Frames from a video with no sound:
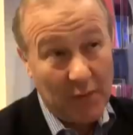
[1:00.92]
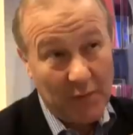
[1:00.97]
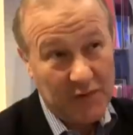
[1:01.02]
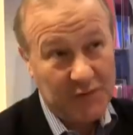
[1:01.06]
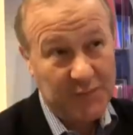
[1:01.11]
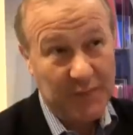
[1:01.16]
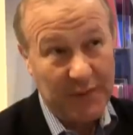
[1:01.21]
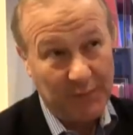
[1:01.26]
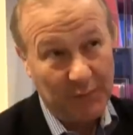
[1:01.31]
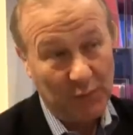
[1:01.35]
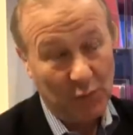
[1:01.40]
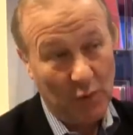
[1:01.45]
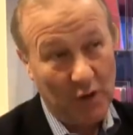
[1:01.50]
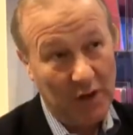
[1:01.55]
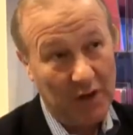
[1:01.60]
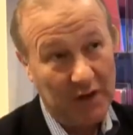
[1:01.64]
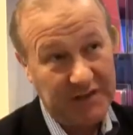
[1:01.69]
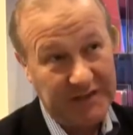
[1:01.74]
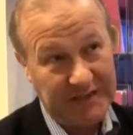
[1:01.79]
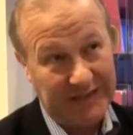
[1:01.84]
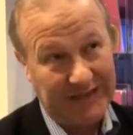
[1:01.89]
in which people
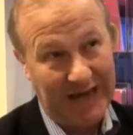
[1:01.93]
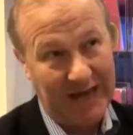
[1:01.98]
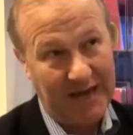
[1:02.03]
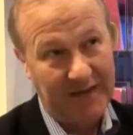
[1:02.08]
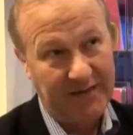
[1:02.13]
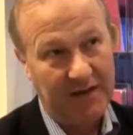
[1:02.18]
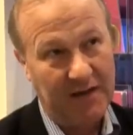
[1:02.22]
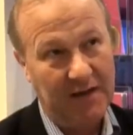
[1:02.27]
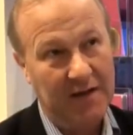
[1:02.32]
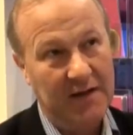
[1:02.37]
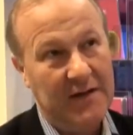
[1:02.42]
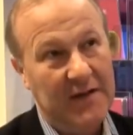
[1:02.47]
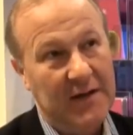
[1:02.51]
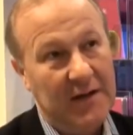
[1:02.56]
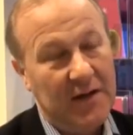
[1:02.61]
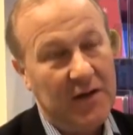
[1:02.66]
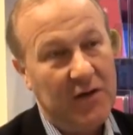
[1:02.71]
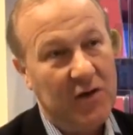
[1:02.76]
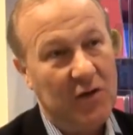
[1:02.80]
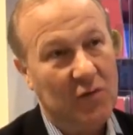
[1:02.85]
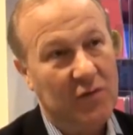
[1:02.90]
work together,
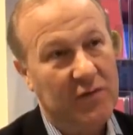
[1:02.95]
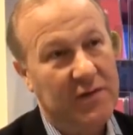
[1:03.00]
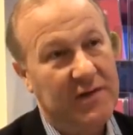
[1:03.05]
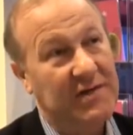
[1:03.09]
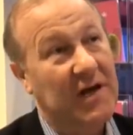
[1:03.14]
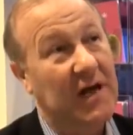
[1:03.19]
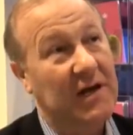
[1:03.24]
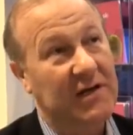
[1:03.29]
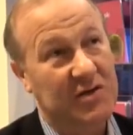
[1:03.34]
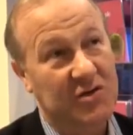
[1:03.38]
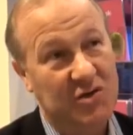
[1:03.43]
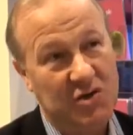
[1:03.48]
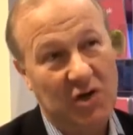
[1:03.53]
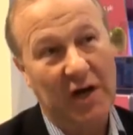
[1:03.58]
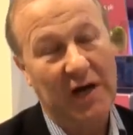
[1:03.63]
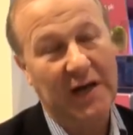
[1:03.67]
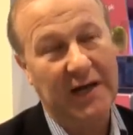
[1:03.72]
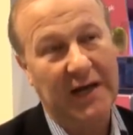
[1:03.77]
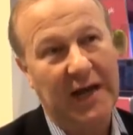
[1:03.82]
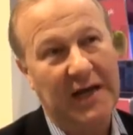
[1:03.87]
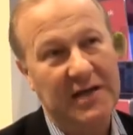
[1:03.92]
you're starting to
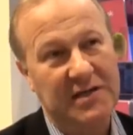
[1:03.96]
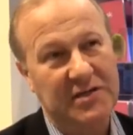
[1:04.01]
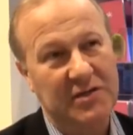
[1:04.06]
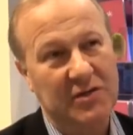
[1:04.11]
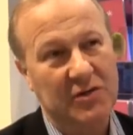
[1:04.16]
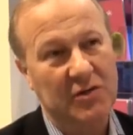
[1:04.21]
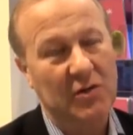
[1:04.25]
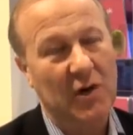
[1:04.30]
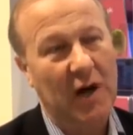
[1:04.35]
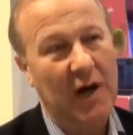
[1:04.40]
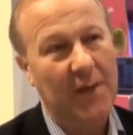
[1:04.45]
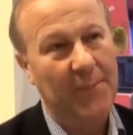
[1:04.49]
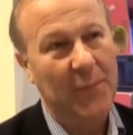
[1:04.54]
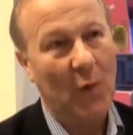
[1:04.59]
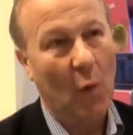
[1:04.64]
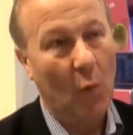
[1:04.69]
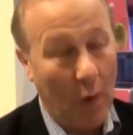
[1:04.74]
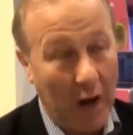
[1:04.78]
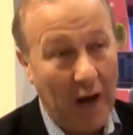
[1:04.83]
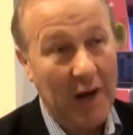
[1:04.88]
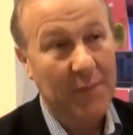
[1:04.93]
try and get to
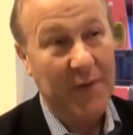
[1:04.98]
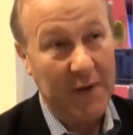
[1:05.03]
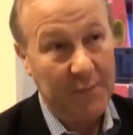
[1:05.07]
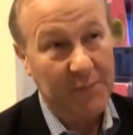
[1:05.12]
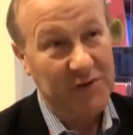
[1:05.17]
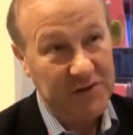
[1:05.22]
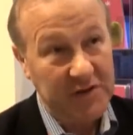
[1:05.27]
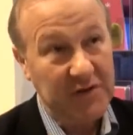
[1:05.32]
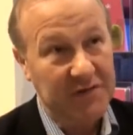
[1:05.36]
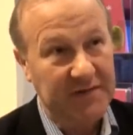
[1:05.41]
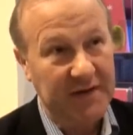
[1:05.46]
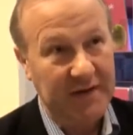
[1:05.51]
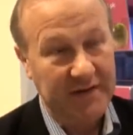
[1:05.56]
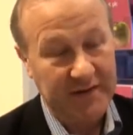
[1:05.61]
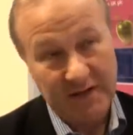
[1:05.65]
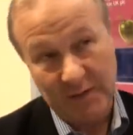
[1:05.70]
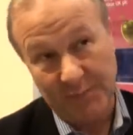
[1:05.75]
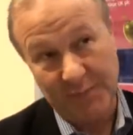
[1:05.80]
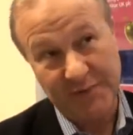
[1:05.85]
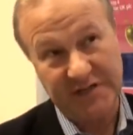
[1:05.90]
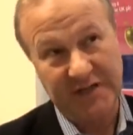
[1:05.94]
why people do things
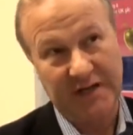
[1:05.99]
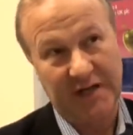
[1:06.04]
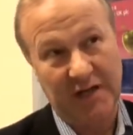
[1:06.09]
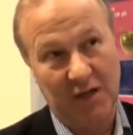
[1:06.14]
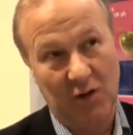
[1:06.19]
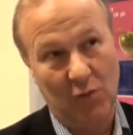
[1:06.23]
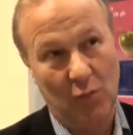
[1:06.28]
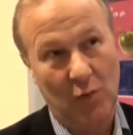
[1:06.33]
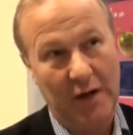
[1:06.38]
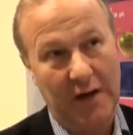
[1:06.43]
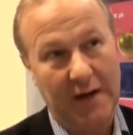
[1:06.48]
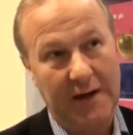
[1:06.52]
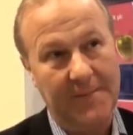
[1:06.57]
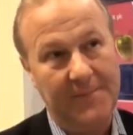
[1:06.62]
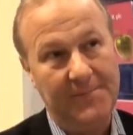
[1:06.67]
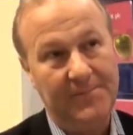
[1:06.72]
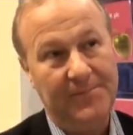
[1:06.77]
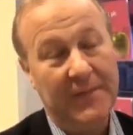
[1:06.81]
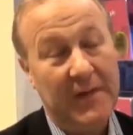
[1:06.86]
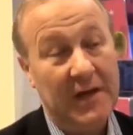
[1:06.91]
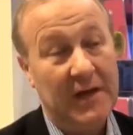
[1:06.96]
in a particular way.
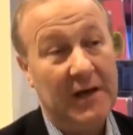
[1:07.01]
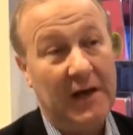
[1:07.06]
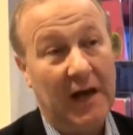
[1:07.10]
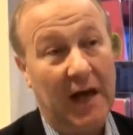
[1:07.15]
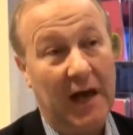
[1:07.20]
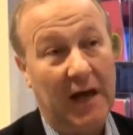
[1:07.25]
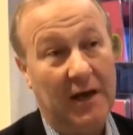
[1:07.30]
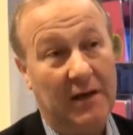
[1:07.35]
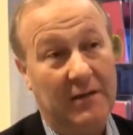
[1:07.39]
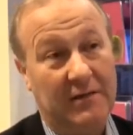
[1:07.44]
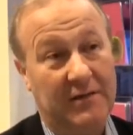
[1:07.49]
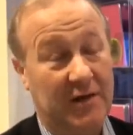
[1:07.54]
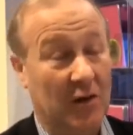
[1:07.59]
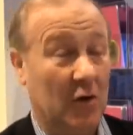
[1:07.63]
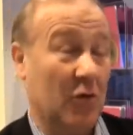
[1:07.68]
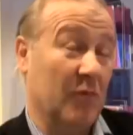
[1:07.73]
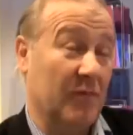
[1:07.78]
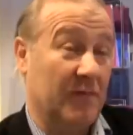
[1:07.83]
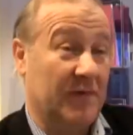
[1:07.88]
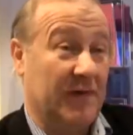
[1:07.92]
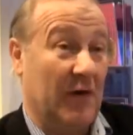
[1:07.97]
And
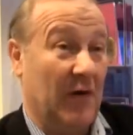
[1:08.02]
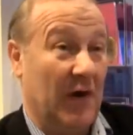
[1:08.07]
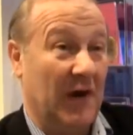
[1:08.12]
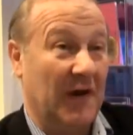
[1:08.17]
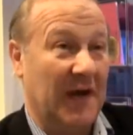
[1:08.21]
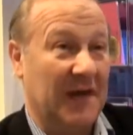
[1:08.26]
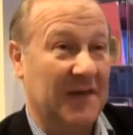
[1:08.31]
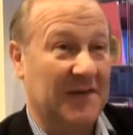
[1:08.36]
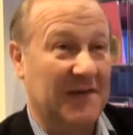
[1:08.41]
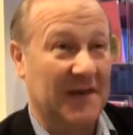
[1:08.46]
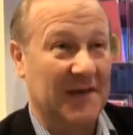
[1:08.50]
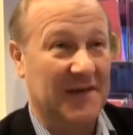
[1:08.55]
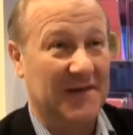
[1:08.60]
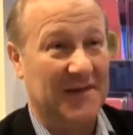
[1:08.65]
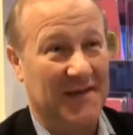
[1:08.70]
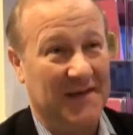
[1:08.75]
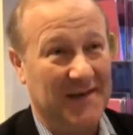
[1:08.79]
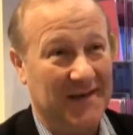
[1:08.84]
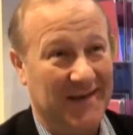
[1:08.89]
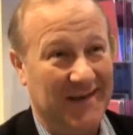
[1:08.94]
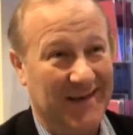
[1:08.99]
so I guess that's
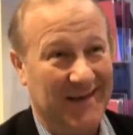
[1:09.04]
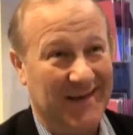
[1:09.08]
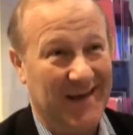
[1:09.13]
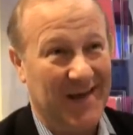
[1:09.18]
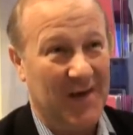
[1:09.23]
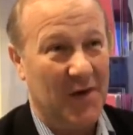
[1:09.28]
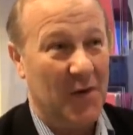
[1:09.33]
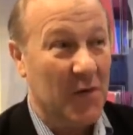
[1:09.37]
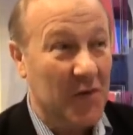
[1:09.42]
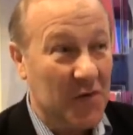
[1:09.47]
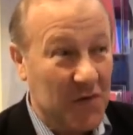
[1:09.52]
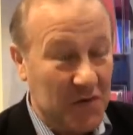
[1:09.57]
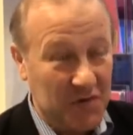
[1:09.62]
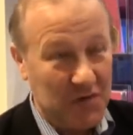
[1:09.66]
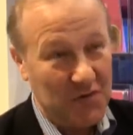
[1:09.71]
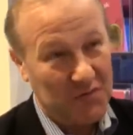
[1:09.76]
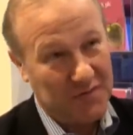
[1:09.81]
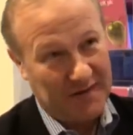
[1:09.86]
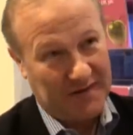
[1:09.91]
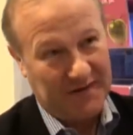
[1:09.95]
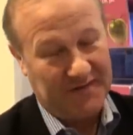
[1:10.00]

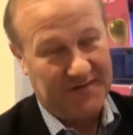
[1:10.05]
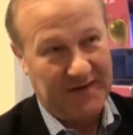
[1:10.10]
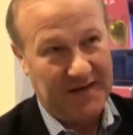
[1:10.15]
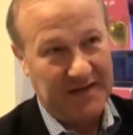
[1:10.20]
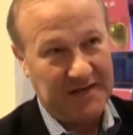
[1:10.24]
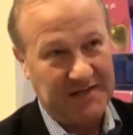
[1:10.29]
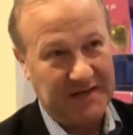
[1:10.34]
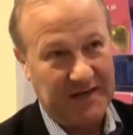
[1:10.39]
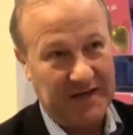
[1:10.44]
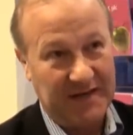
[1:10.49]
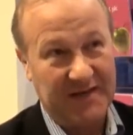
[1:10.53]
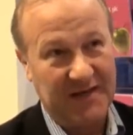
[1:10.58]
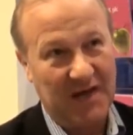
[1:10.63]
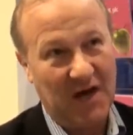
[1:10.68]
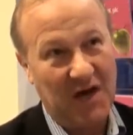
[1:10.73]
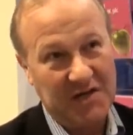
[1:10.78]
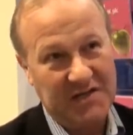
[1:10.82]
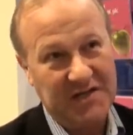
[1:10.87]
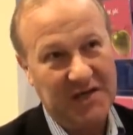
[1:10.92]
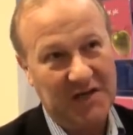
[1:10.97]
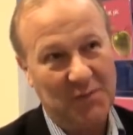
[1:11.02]
using theatre is the
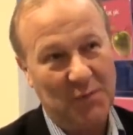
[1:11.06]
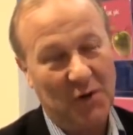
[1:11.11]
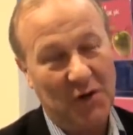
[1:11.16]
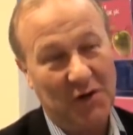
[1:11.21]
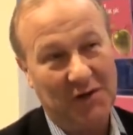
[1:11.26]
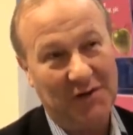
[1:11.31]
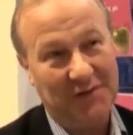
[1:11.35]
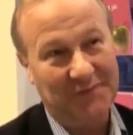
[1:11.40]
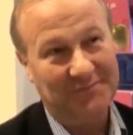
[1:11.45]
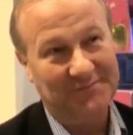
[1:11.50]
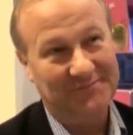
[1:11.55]
ideal model.